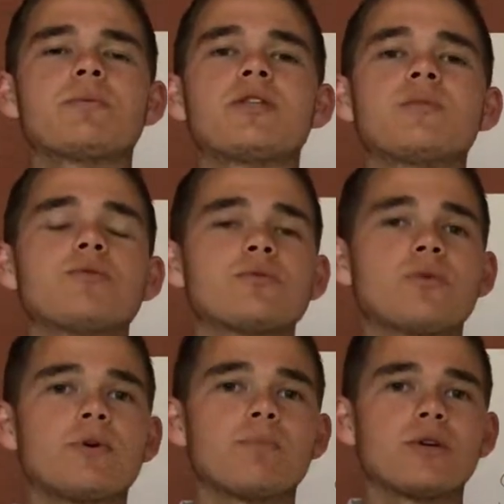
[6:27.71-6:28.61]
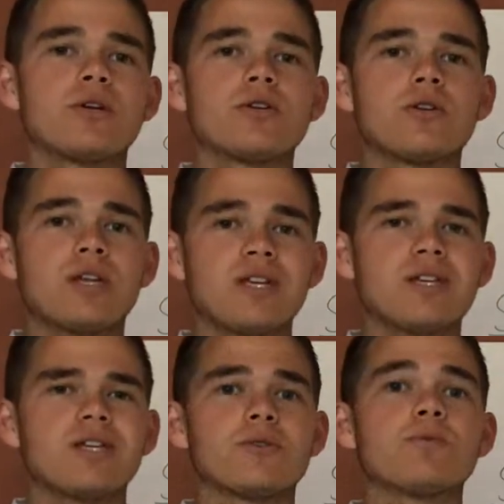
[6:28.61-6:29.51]
and the most popular today
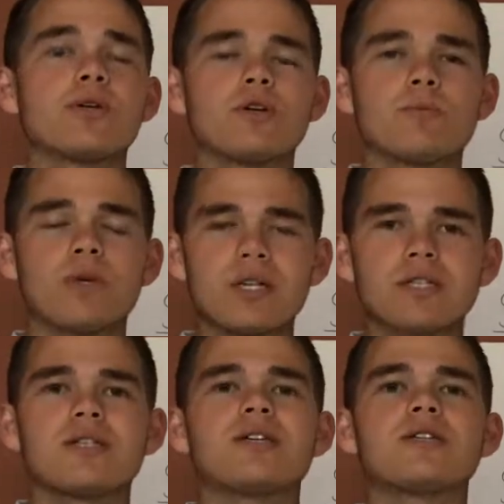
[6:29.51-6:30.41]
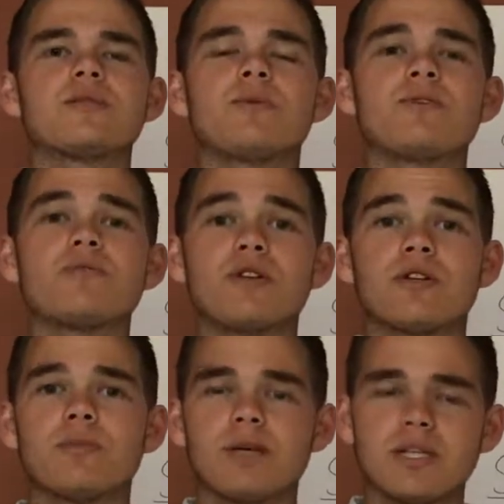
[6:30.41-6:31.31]
is WordPress. It's by far
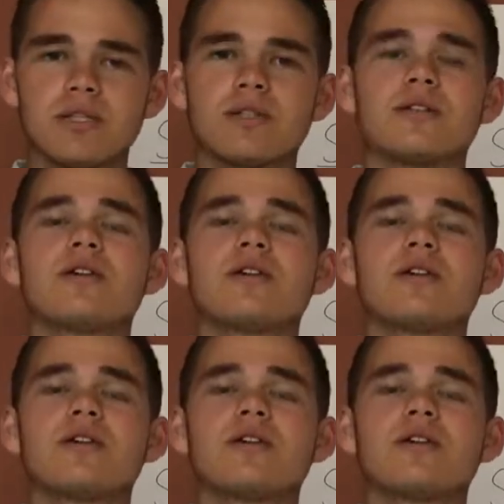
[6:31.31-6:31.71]
the best.